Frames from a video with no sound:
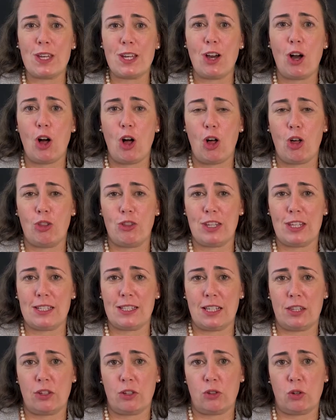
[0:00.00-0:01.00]
call
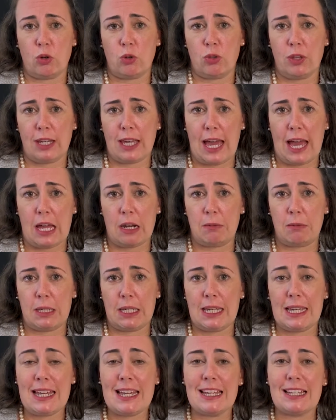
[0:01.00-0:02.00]
these at the Growth
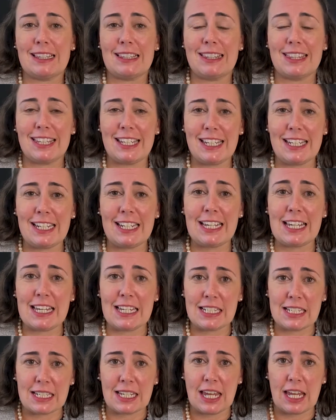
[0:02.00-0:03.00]
Academy leading
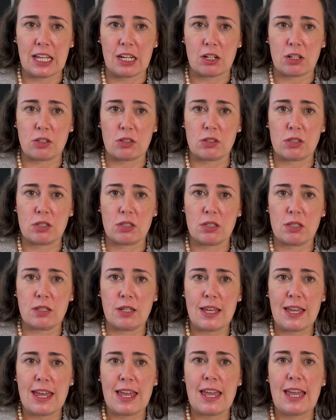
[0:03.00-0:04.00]
indicators.
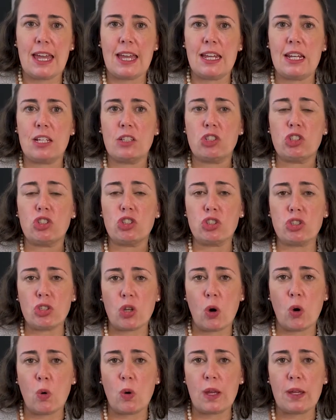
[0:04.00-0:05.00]
It is
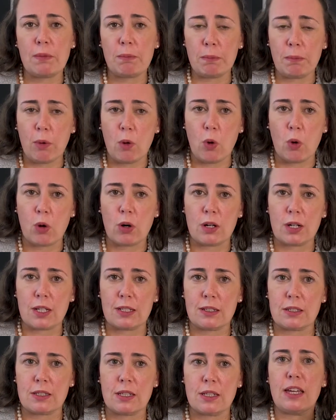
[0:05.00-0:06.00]
so
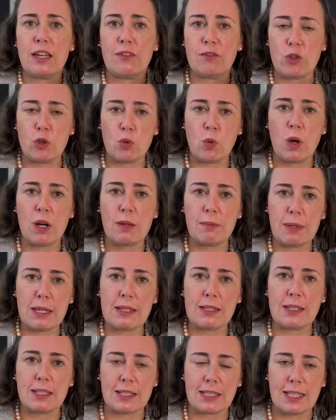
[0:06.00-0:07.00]
important if you want to be
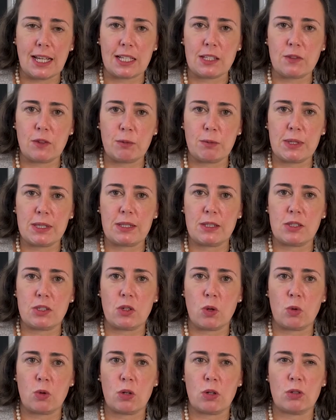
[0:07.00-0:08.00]
a successful business
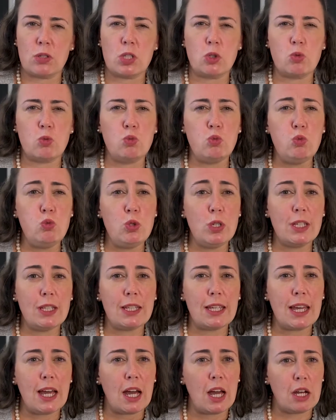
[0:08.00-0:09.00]
owner to
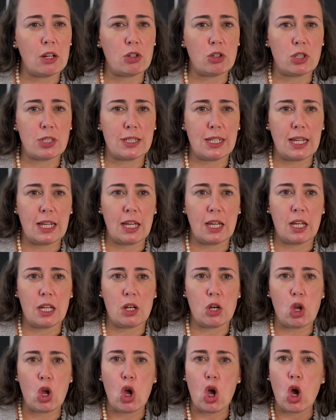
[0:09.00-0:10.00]
really
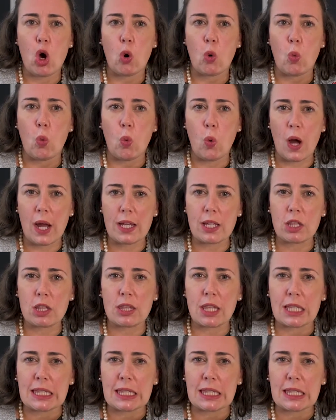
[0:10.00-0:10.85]
understand what the